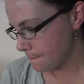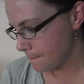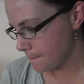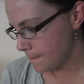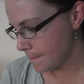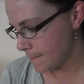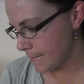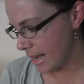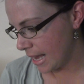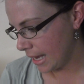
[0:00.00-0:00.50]

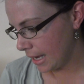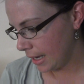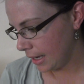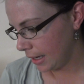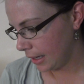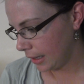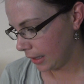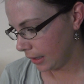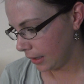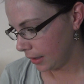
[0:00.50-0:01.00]

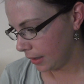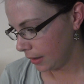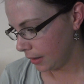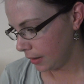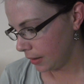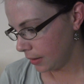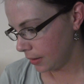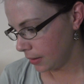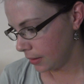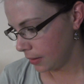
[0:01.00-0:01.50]
make
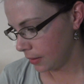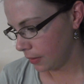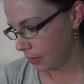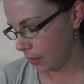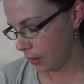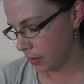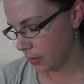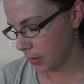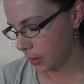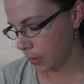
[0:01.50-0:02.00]

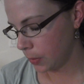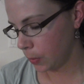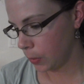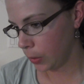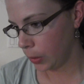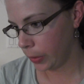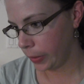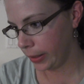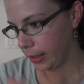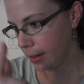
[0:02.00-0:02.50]
the
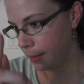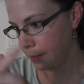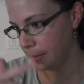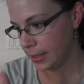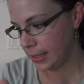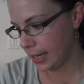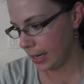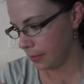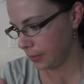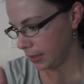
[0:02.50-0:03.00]
swirling up
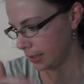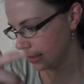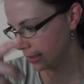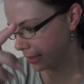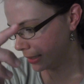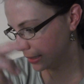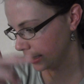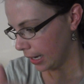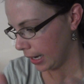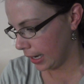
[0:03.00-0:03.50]
and down
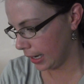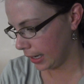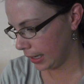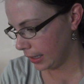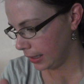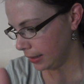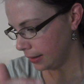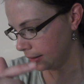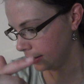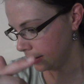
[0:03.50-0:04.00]

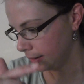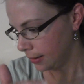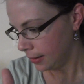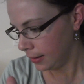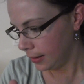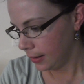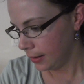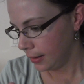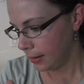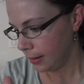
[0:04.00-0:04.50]
inside
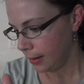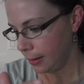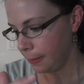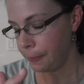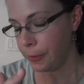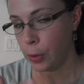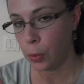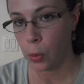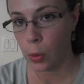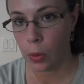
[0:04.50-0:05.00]

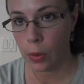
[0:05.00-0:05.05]
of the